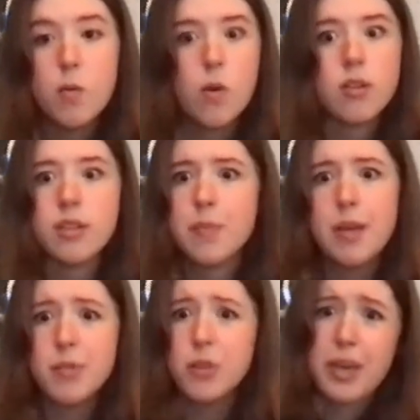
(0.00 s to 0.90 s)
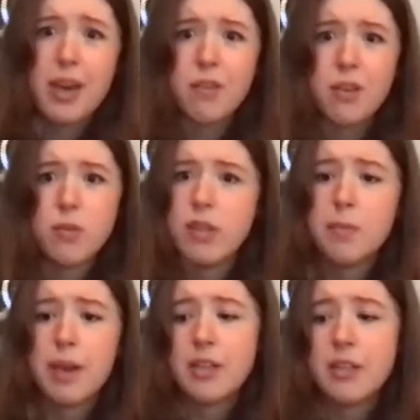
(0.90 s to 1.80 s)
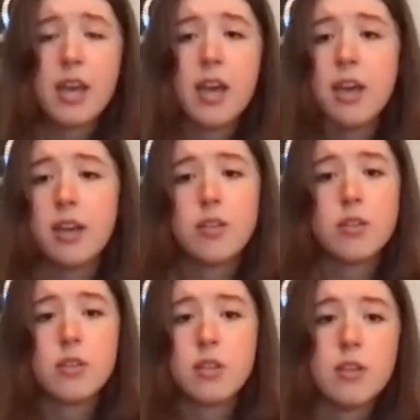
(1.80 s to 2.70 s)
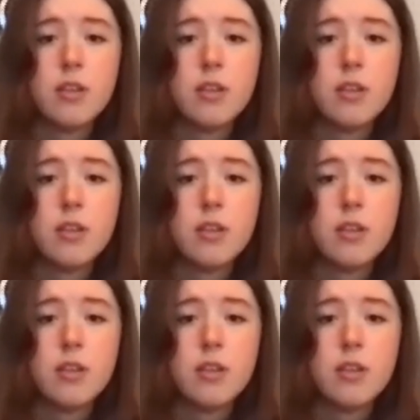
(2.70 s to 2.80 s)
or sometimes I'll be having a really bad day and I just